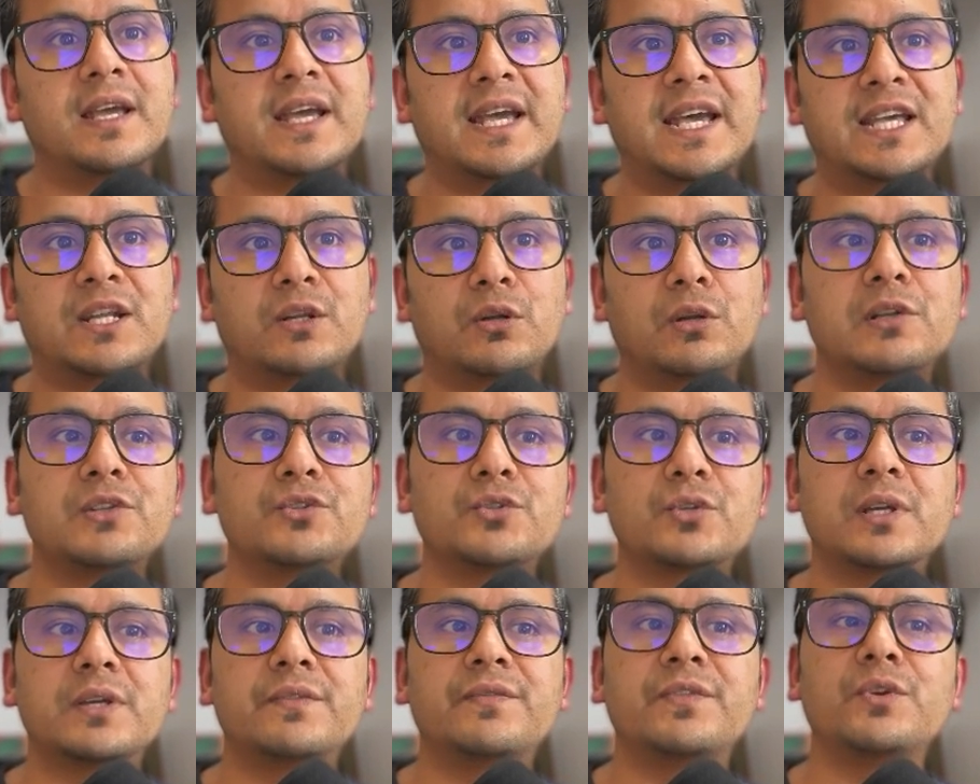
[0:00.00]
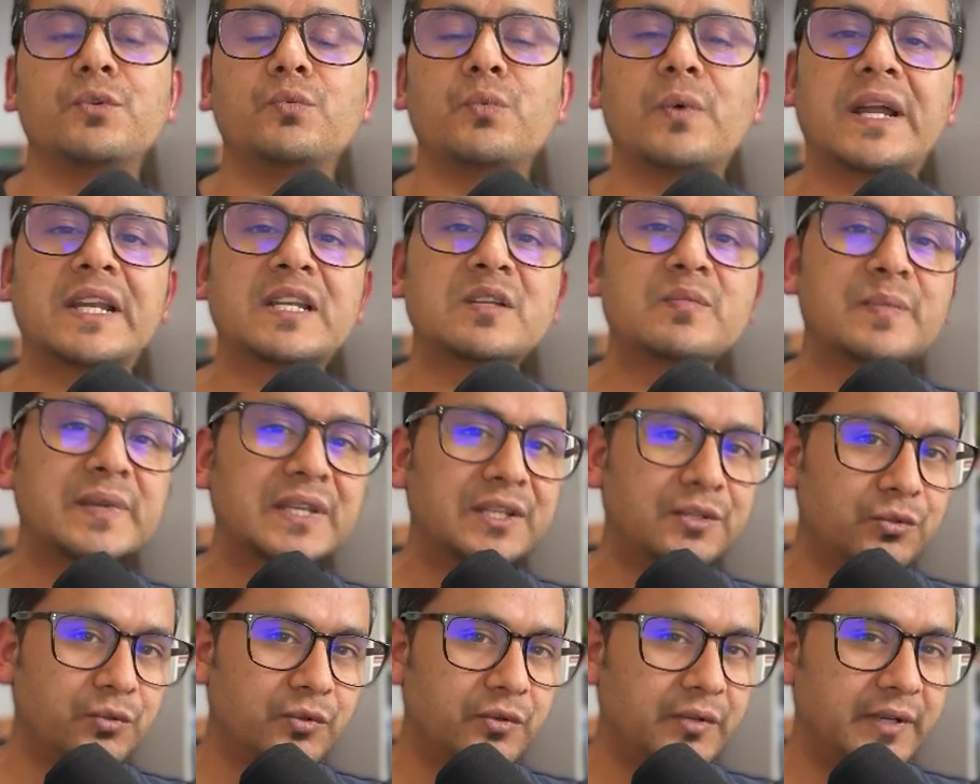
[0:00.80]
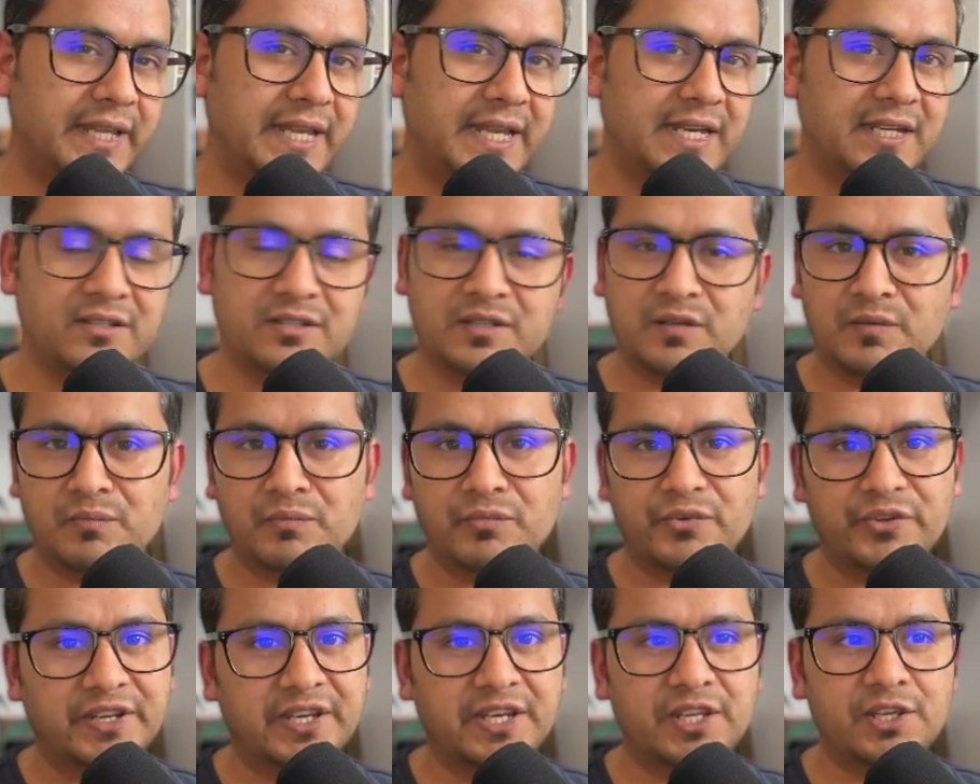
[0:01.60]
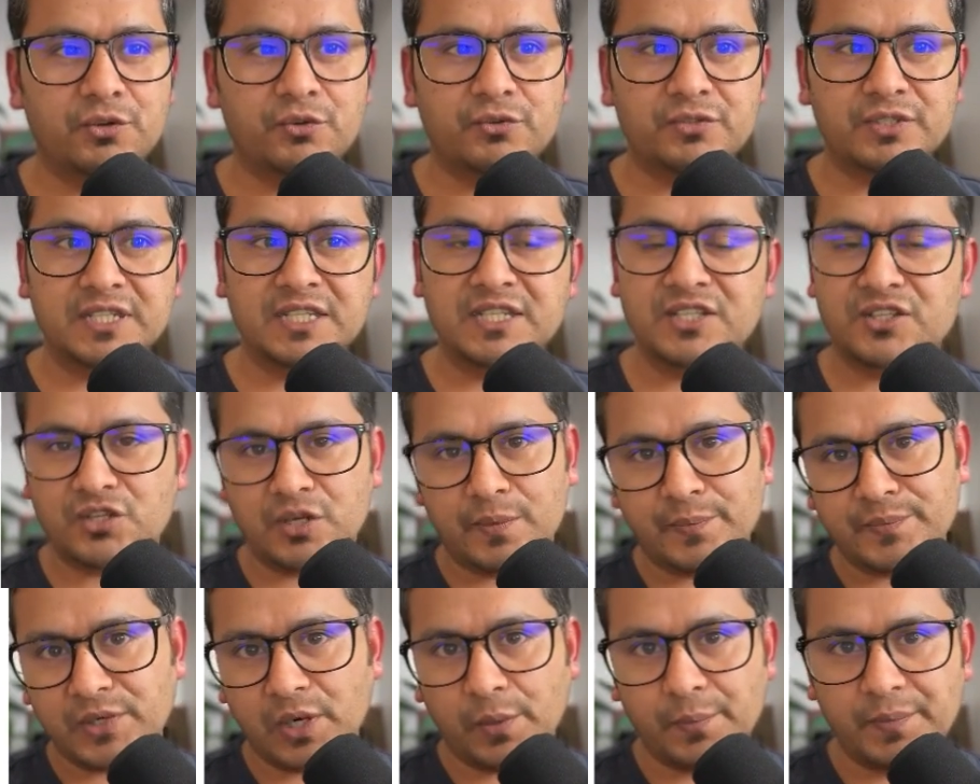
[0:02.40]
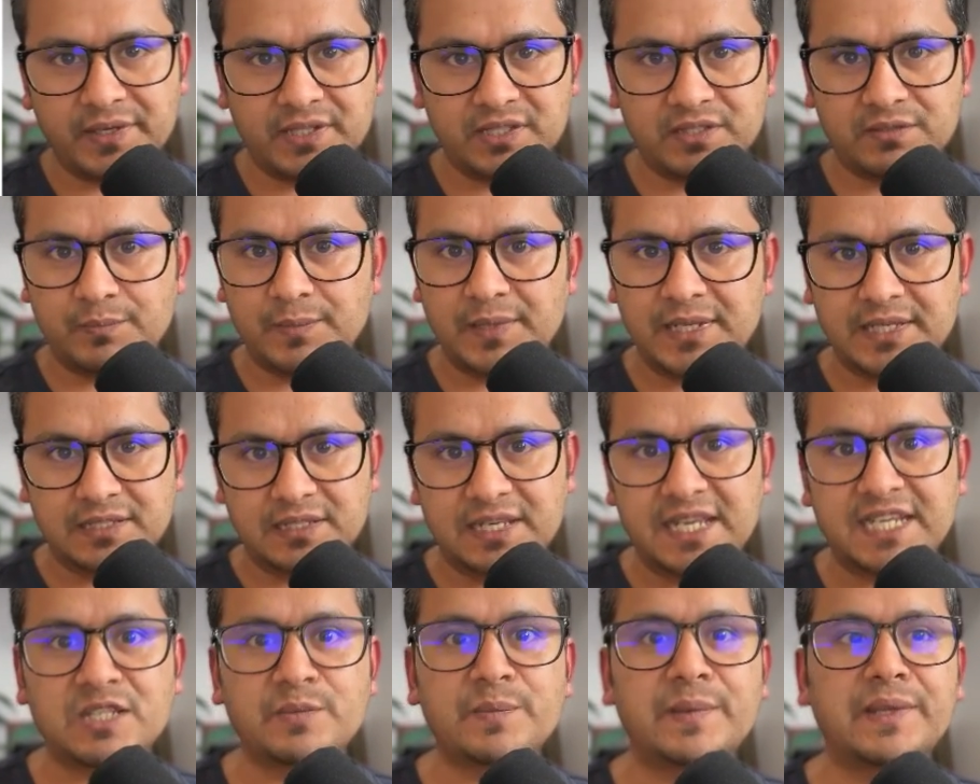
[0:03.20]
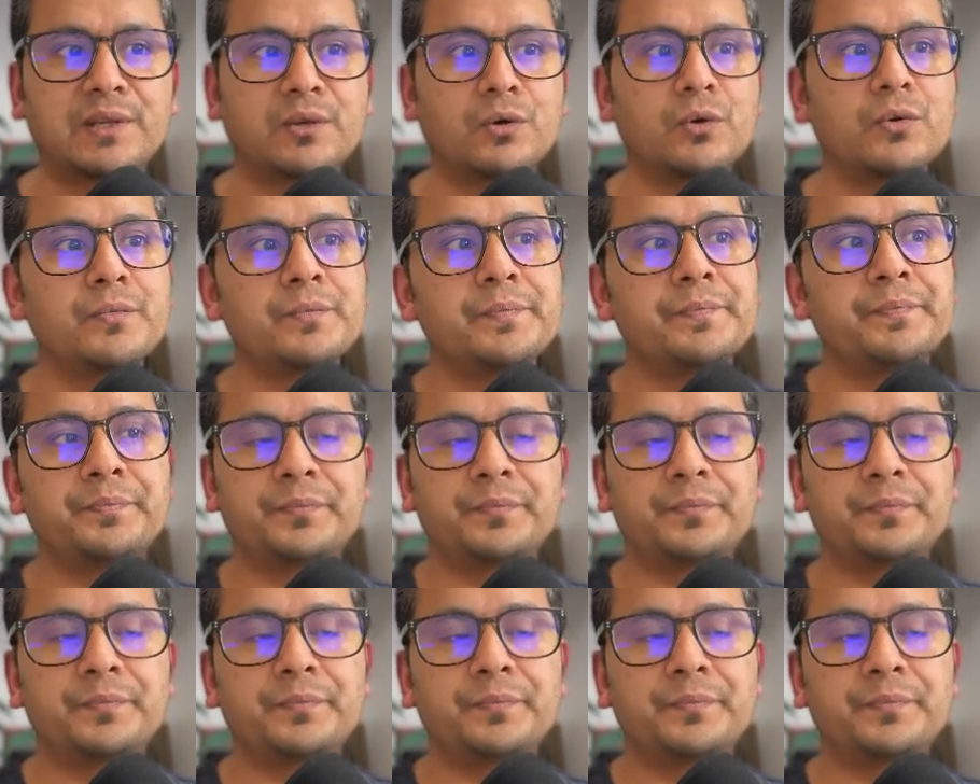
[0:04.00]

And also if you want me to create some videos in some topics, please let me know.